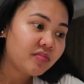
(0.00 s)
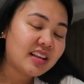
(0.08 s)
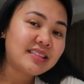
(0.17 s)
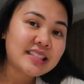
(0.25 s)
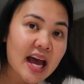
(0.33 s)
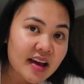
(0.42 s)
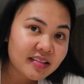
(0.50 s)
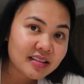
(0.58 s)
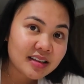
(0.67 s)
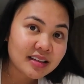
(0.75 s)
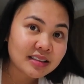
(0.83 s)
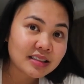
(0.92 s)
The
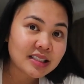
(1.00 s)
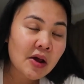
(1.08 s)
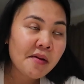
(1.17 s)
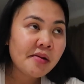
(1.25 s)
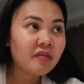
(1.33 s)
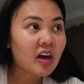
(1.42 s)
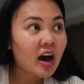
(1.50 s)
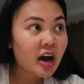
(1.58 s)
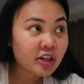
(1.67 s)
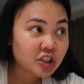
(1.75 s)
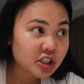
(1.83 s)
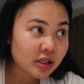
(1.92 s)
sadness, the
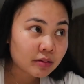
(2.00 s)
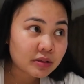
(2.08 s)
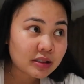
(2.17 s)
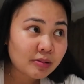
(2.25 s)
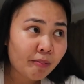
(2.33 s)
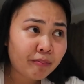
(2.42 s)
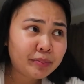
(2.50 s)
hardships,